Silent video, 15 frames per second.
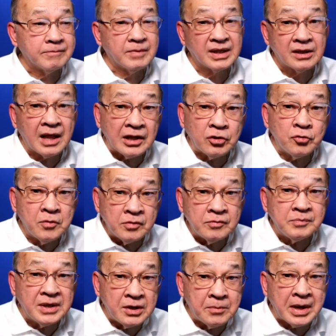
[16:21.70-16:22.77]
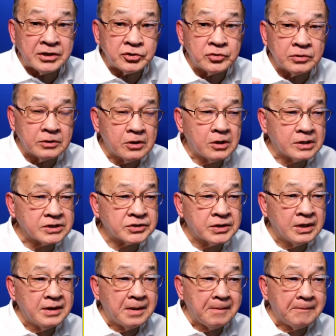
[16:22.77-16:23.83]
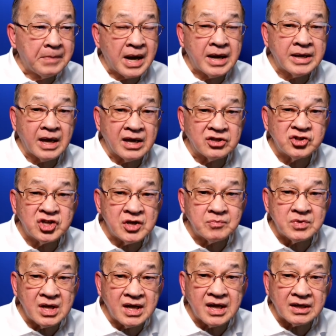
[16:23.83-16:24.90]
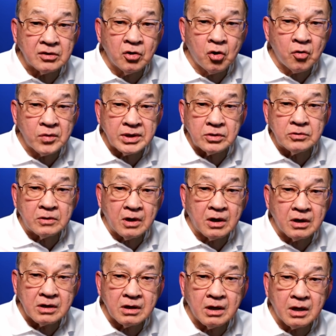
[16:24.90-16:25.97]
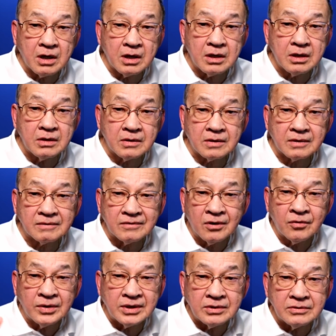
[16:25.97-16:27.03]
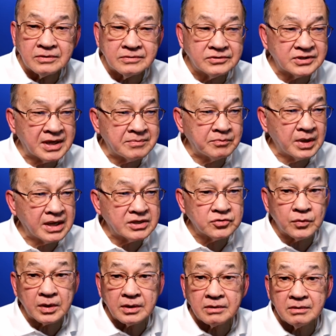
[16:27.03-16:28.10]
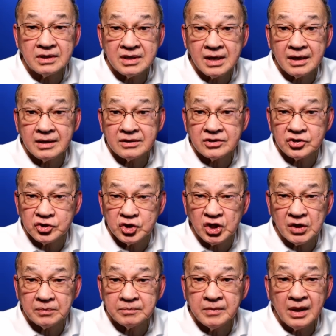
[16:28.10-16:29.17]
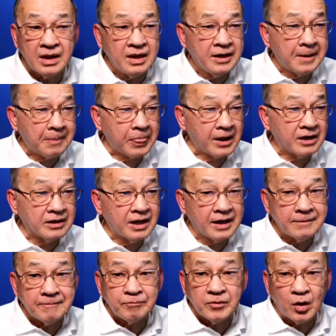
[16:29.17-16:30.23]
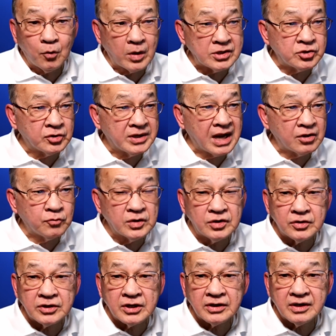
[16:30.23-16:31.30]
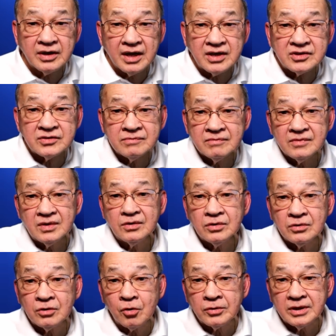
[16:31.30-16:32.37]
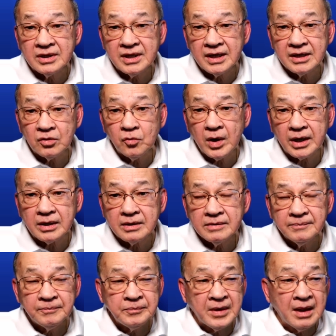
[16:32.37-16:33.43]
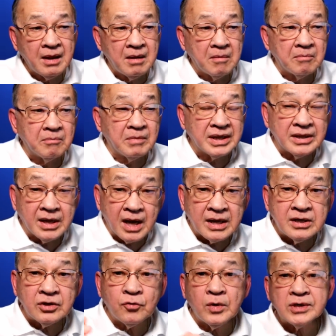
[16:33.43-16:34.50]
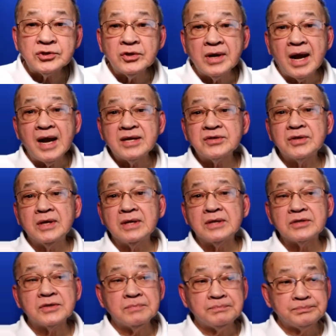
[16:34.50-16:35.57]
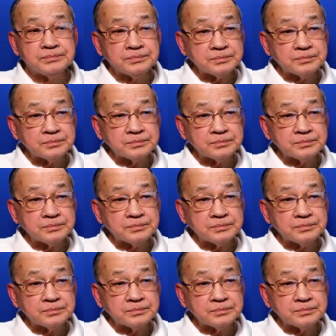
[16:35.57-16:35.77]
but try to minimize your loss. Buy a cheap ticket going to Hong Kong or going to some place where the ticket is cheap. And then once you're done with your 30 days, throw the ticket away. But the other question asked is,